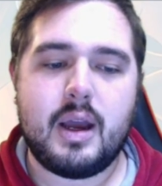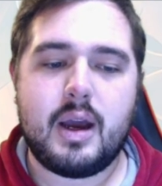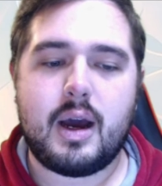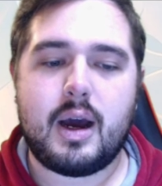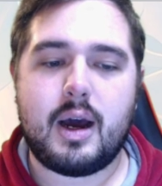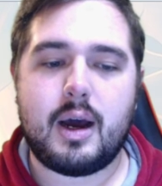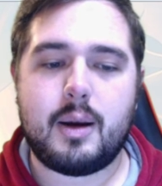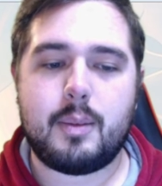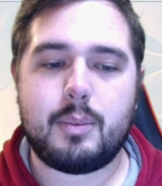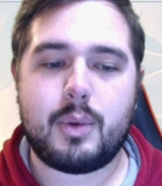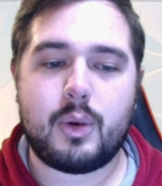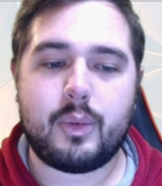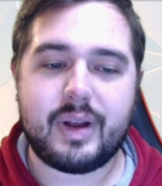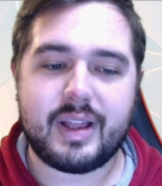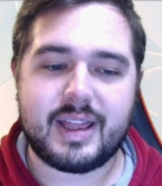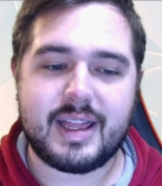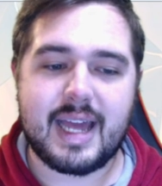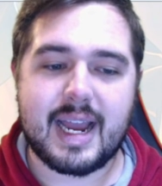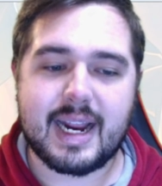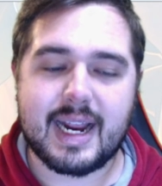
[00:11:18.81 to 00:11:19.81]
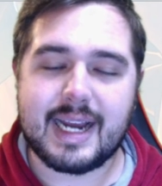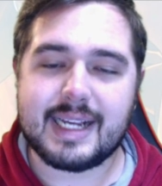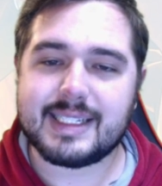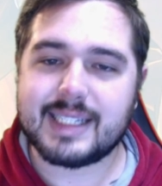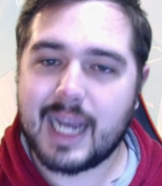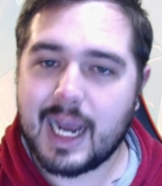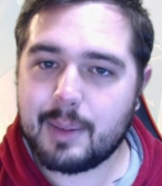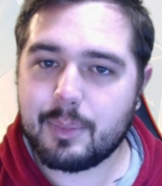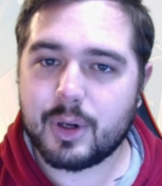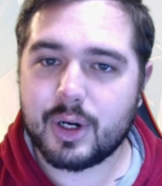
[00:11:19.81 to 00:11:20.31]
But with that, guys,
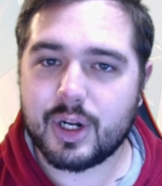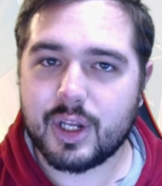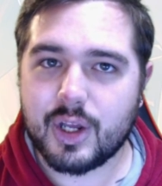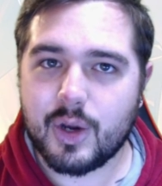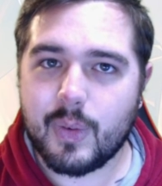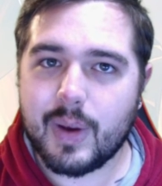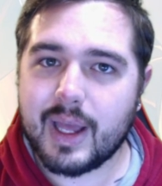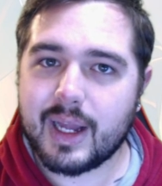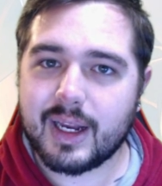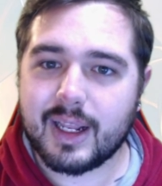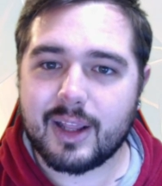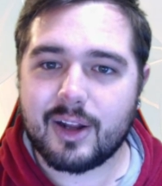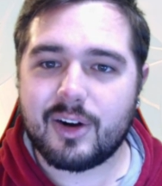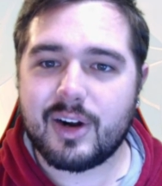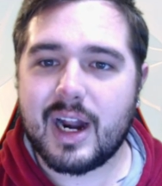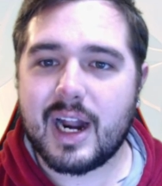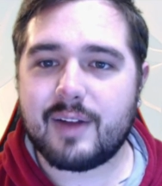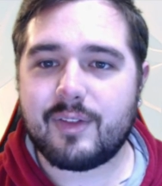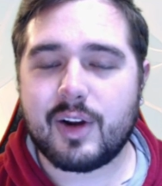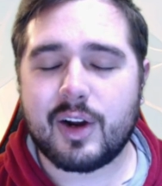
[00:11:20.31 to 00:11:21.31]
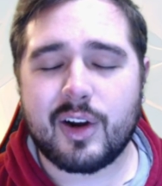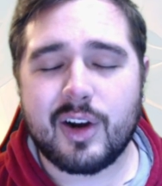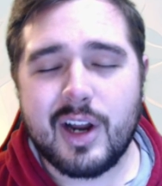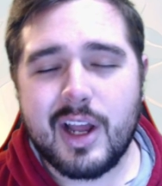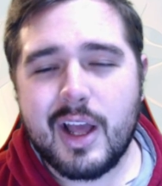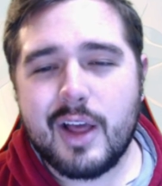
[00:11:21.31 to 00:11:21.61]
I'm going to go ahead and get on out of here.